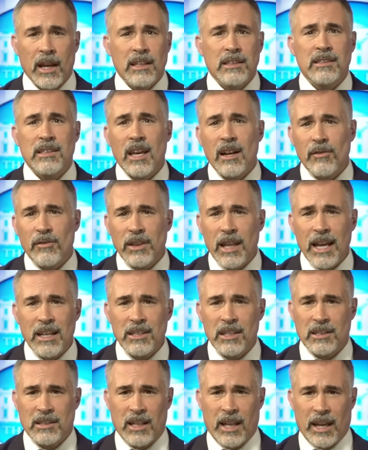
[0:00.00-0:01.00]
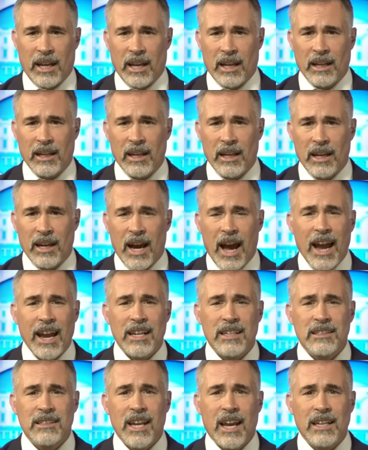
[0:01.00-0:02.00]
Instead of legislating, I
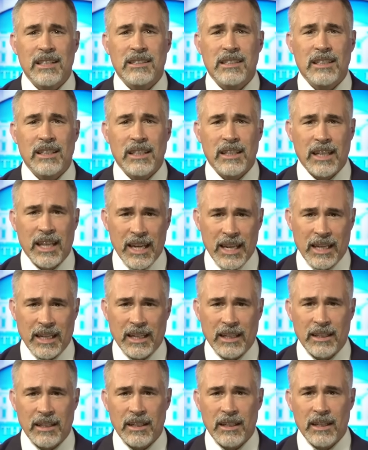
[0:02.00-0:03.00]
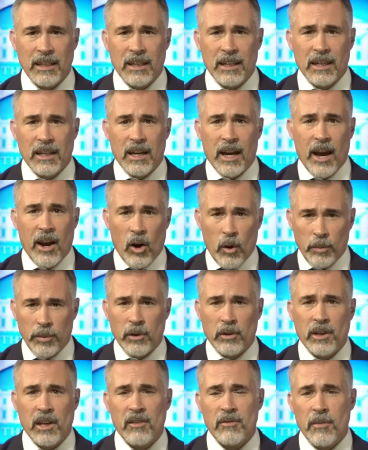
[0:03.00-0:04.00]
intend to lead. I hope
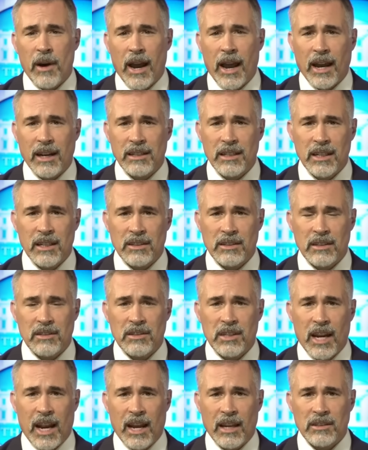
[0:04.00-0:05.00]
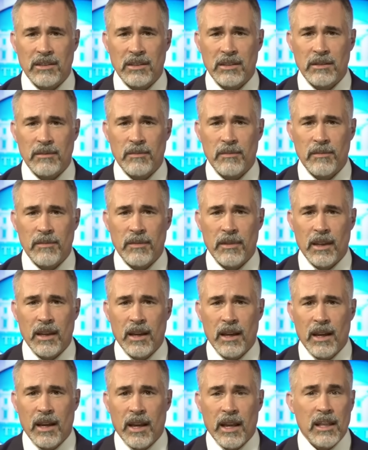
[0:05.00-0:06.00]
you'll give my ideas a chance.
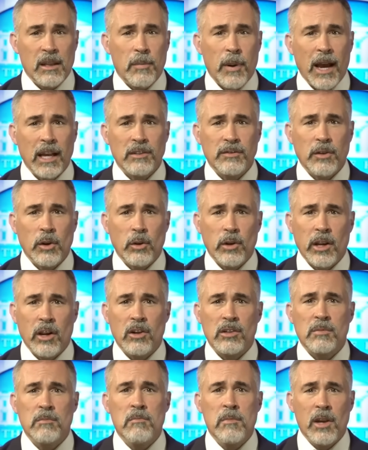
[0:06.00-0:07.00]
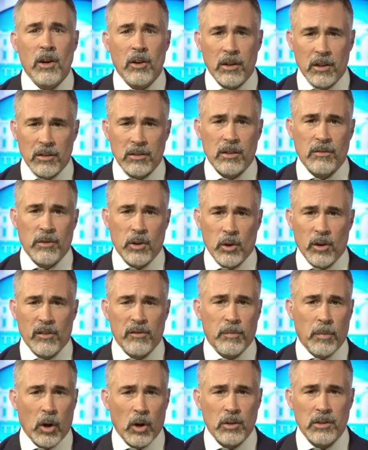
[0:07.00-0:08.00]
In the past few years, millions of you
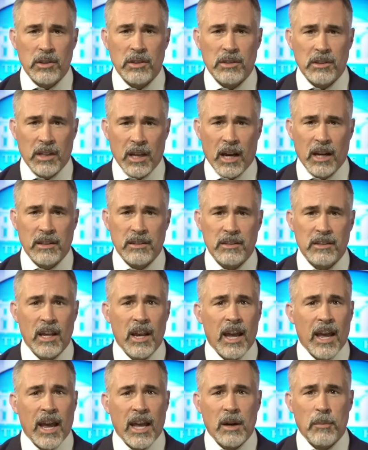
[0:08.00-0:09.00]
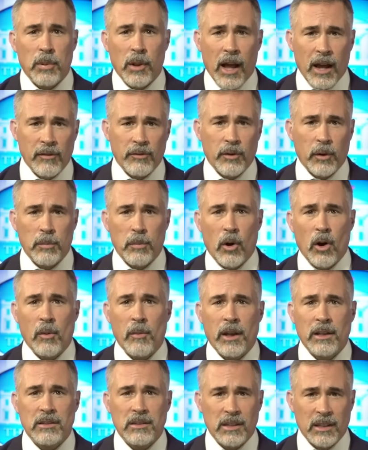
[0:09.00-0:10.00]
have purchased guns and applied for
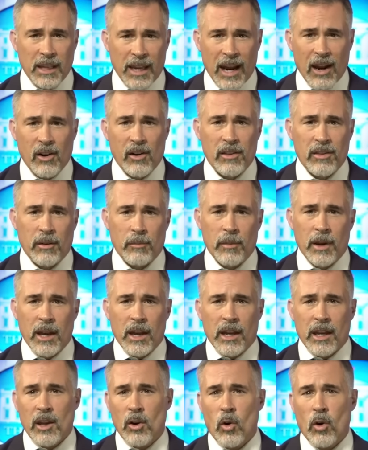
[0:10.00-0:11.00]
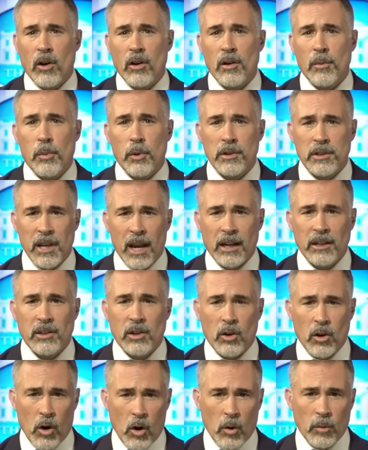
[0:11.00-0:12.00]
permits to carry them in order to protect
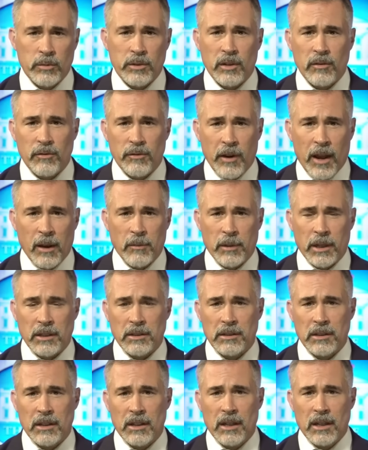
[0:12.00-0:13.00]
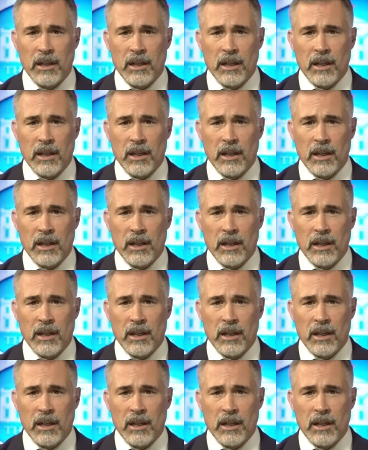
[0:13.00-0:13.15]
your homes and families.